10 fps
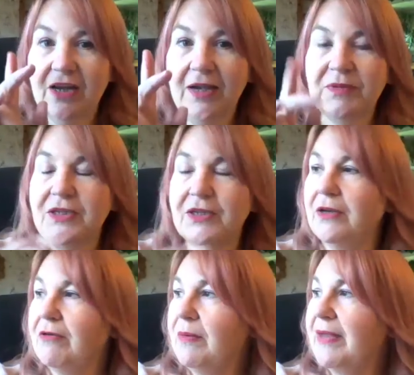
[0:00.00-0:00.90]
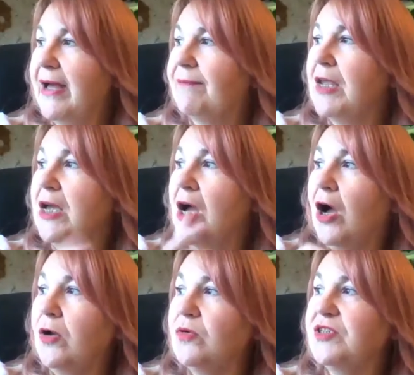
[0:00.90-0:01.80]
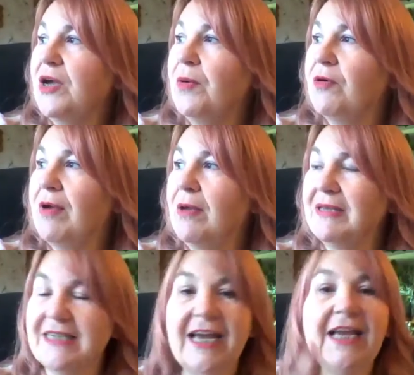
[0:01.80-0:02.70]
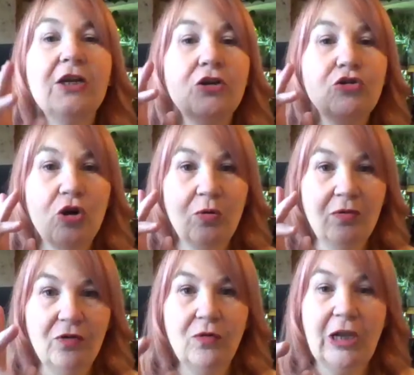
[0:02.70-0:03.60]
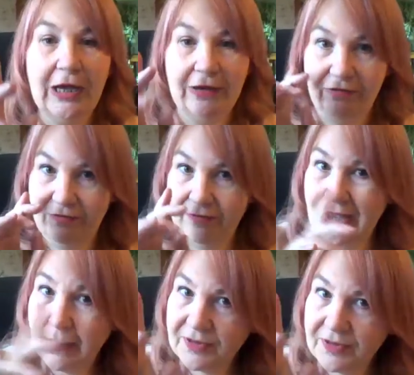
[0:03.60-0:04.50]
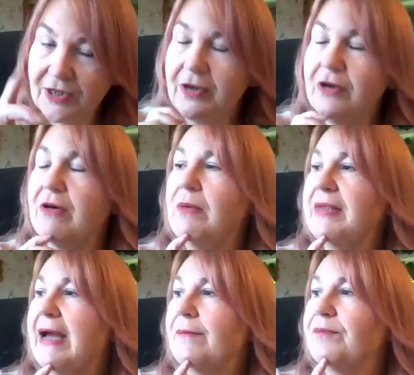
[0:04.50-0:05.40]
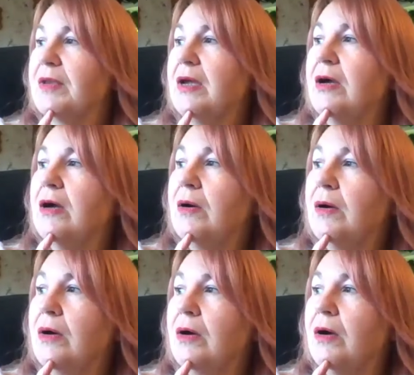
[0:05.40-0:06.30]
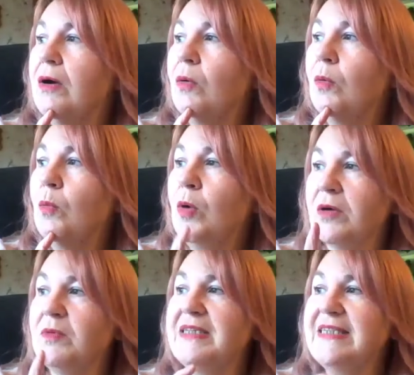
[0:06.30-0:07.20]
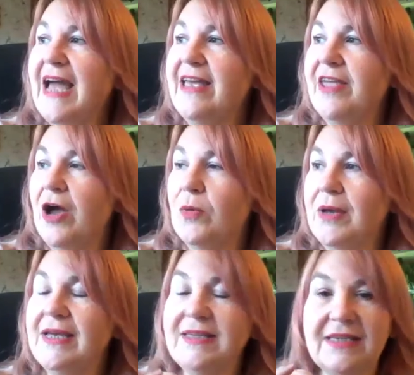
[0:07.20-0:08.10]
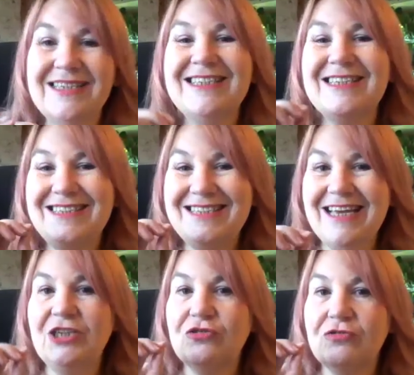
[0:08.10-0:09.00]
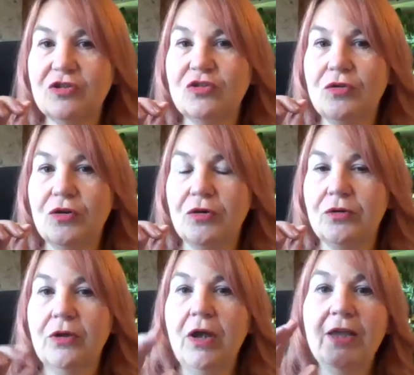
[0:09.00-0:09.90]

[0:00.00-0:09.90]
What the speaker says: I absolutely agree with that. I also agree with taking control of your life. Absolutely agree with that. What I would say, though, is it is a dangerous oil.